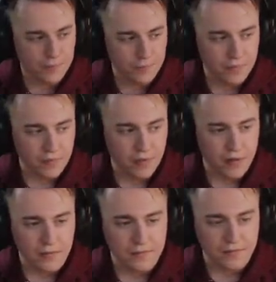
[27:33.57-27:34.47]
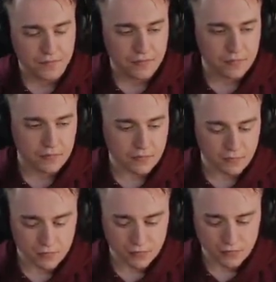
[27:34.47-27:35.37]
Okay, so it's bad
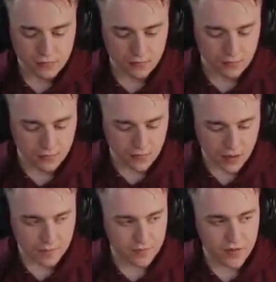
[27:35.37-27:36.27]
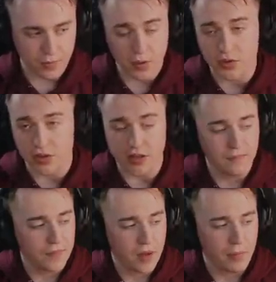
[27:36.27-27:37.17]
competitive. Supposedly,
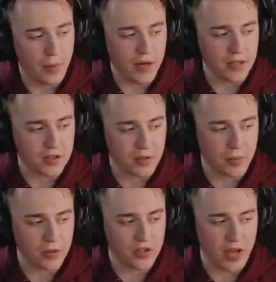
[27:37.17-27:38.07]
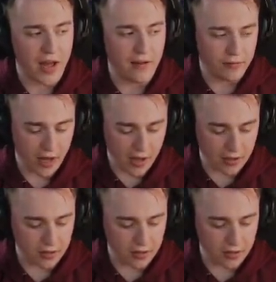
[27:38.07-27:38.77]
but it's supposed to have okay, like